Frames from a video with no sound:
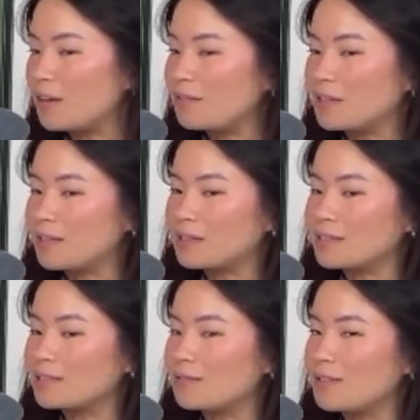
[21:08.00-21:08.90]
I feel like
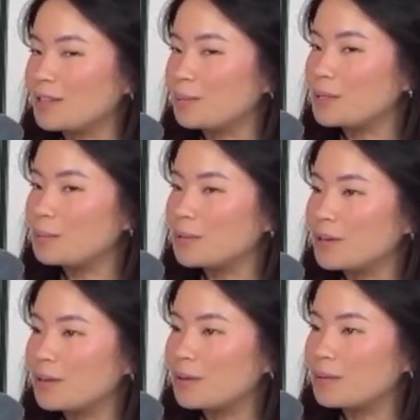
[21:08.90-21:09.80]
that's a very big
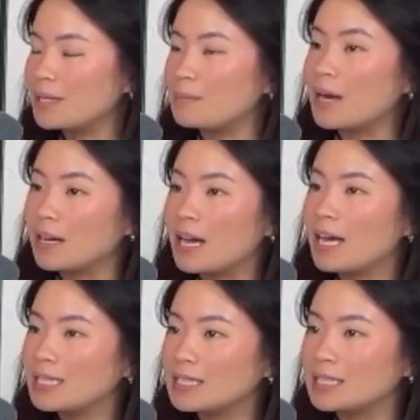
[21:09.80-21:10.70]
pro in my
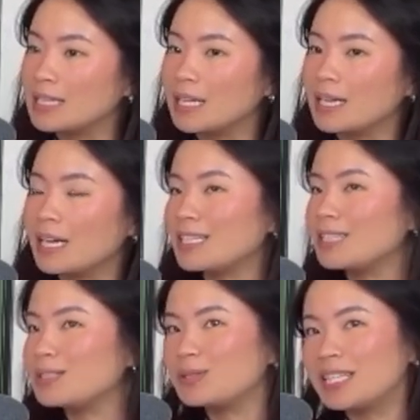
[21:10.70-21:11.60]
eyes is like I
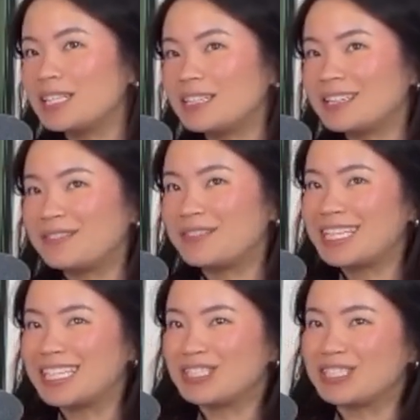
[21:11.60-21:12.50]
can go take a
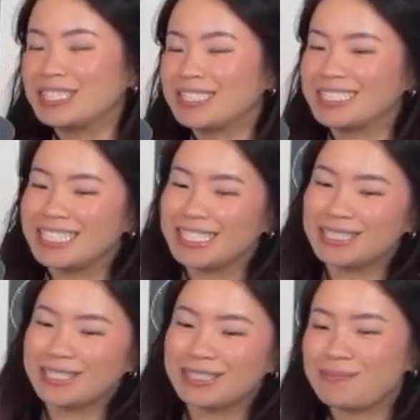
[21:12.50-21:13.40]
vacation
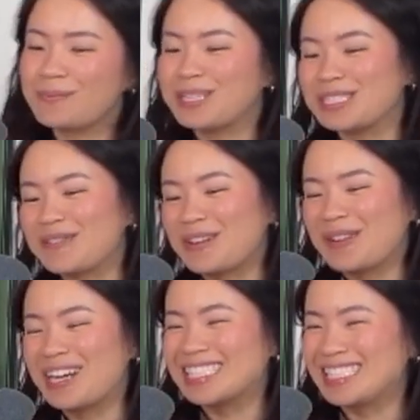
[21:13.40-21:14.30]
in March if I
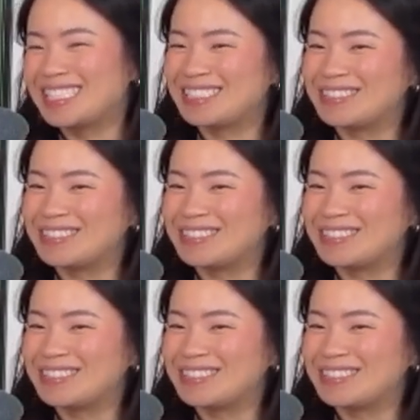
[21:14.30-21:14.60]
wanted to.